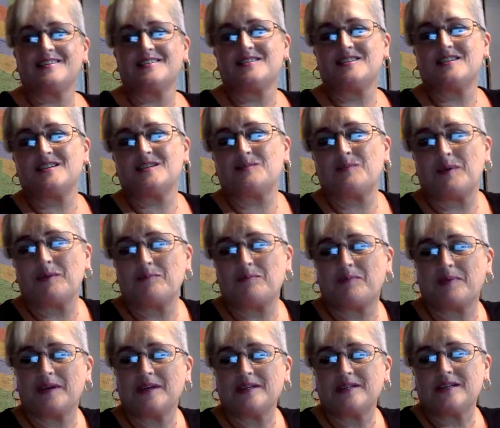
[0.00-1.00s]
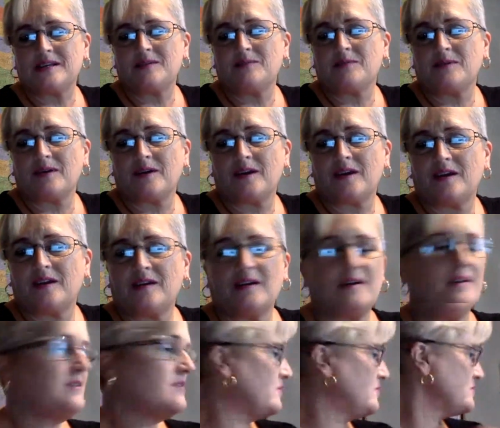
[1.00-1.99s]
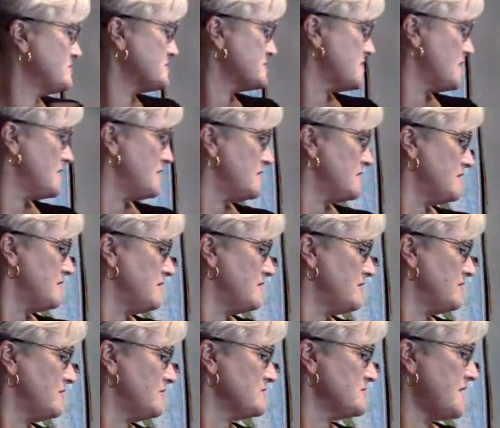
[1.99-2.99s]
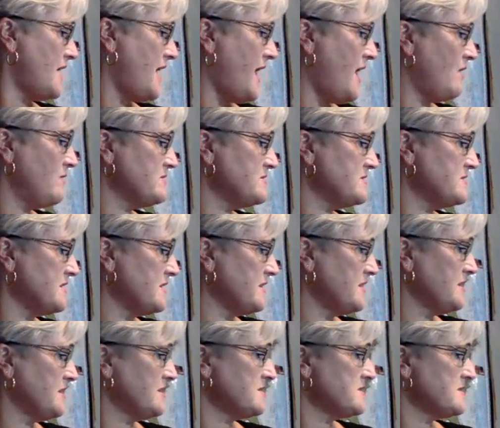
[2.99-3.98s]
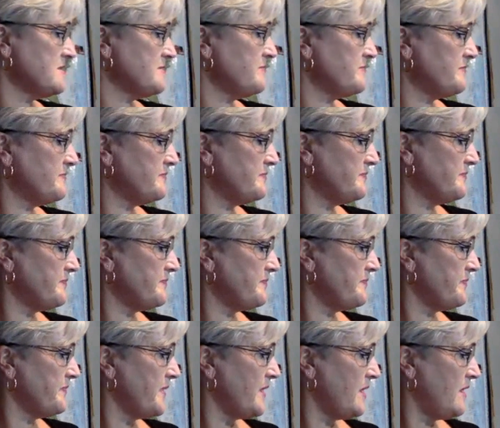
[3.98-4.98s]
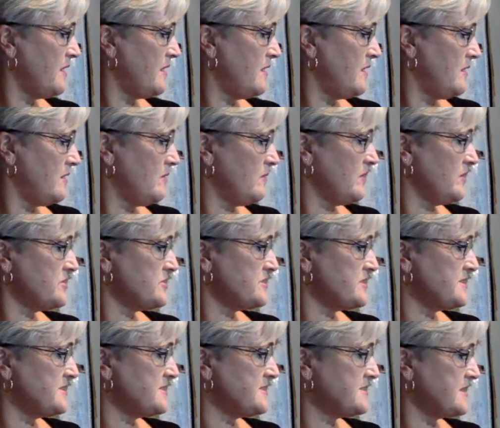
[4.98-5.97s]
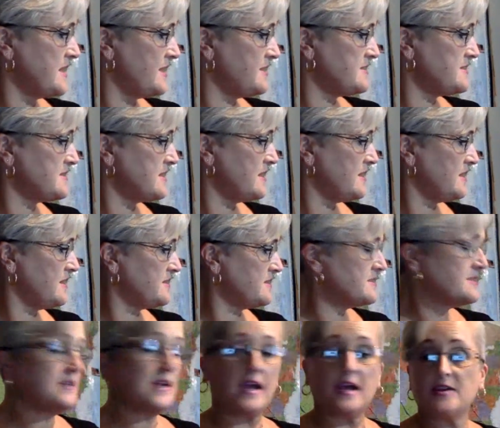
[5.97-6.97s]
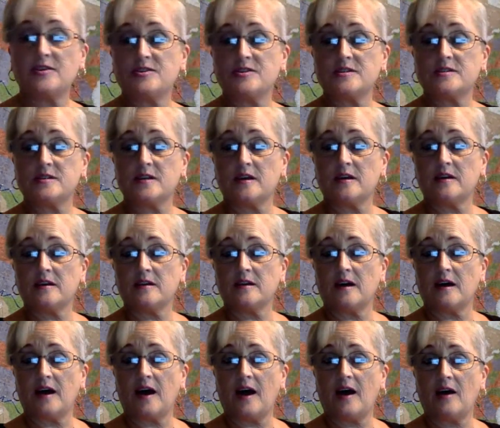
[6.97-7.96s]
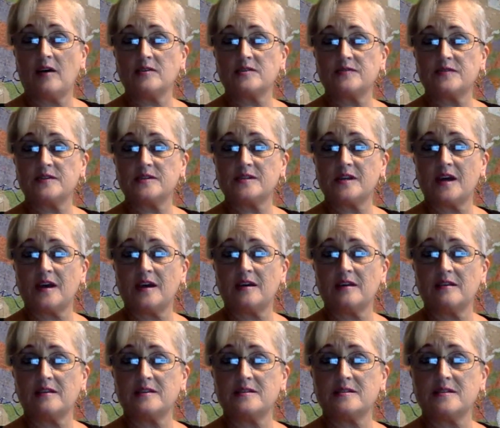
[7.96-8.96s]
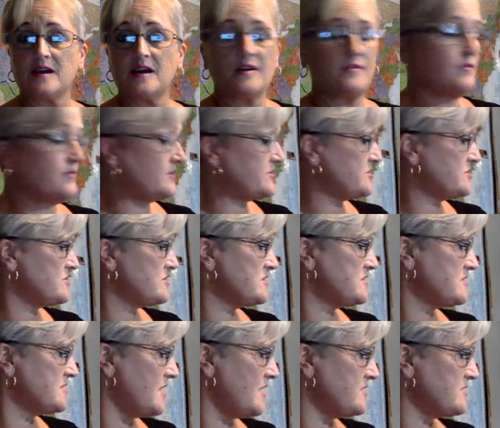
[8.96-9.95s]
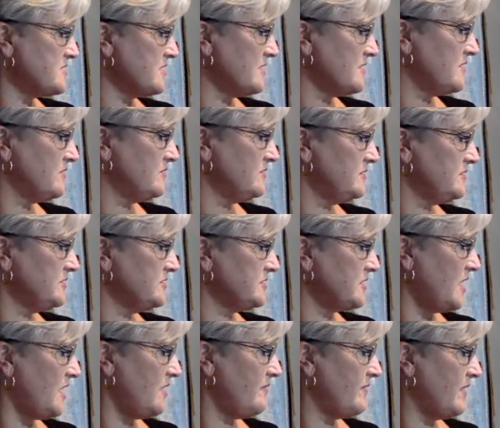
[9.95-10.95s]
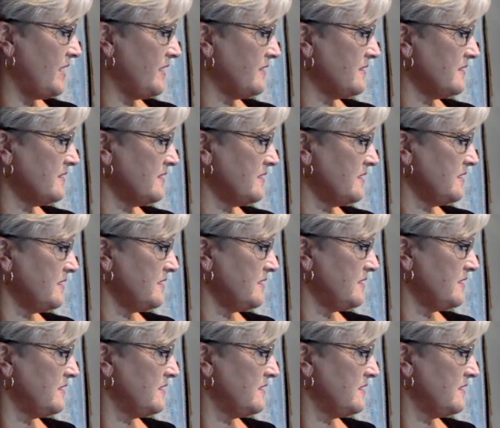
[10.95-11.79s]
She's been busy working on those house things where she stages a house for sale and stuff, which is such a cool job, I think.